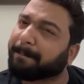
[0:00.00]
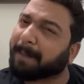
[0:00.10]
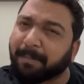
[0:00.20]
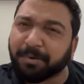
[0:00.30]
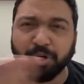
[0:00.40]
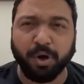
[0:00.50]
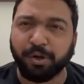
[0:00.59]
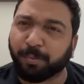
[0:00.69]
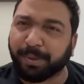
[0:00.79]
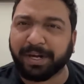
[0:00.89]
I'm sure
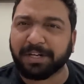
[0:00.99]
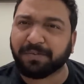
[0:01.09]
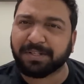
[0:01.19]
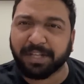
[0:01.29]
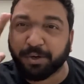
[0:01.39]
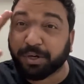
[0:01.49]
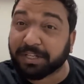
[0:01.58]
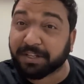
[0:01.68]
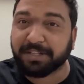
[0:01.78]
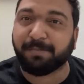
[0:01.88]
your parents will say your
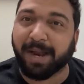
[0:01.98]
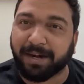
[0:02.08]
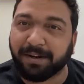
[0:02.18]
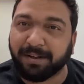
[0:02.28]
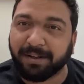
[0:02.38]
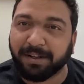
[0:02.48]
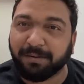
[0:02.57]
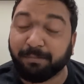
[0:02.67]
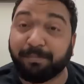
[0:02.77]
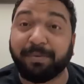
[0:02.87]
teacher is mad.
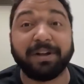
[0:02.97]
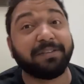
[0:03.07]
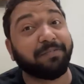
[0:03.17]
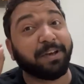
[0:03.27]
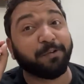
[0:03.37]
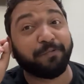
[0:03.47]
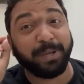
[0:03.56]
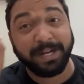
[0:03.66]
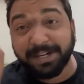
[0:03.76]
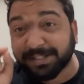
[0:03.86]
But when your
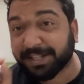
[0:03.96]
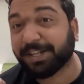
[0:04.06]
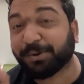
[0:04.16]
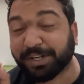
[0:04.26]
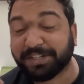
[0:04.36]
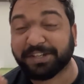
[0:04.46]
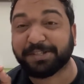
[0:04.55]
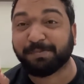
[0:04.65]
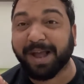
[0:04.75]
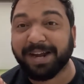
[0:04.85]
parents say your teacher
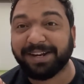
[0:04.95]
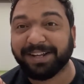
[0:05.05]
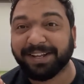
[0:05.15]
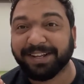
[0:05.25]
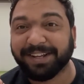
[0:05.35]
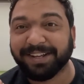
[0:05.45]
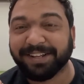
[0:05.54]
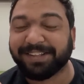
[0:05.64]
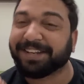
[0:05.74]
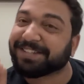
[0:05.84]
is mad,
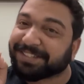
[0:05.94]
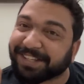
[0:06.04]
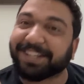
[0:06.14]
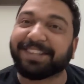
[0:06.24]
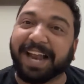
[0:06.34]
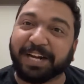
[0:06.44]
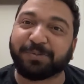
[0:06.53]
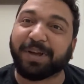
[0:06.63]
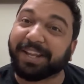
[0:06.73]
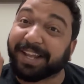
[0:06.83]
then say that's
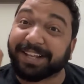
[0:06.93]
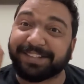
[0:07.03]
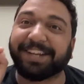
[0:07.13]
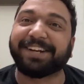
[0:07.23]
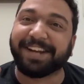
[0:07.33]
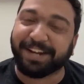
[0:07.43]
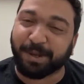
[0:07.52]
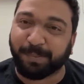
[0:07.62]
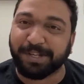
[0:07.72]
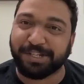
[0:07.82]
why he has 8 net
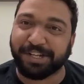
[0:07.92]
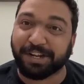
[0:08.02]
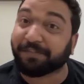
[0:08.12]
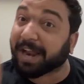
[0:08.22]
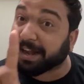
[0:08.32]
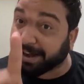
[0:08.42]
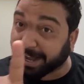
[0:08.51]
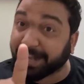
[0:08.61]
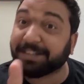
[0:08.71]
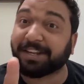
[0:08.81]
double JRF and
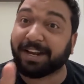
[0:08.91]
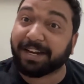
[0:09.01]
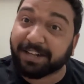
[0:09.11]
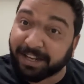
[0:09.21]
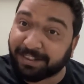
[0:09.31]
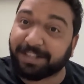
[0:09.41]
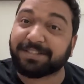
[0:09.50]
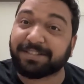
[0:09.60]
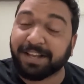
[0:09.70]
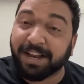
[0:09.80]
ninth net in
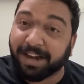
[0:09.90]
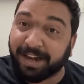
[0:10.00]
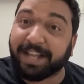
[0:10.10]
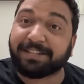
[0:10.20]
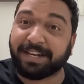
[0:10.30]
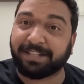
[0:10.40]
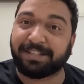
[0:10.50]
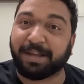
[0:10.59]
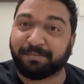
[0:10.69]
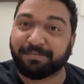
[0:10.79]
this next
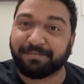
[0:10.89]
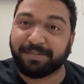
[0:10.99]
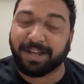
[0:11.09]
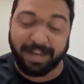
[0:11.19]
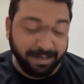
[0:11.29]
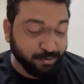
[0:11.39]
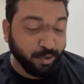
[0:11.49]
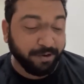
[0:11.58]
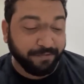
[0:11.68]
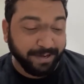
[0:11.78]
exam. I'll
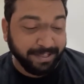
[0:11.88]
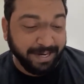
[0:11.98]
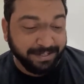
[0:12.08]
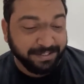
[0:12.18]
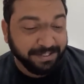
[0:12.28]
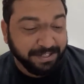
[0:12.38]
qualify that.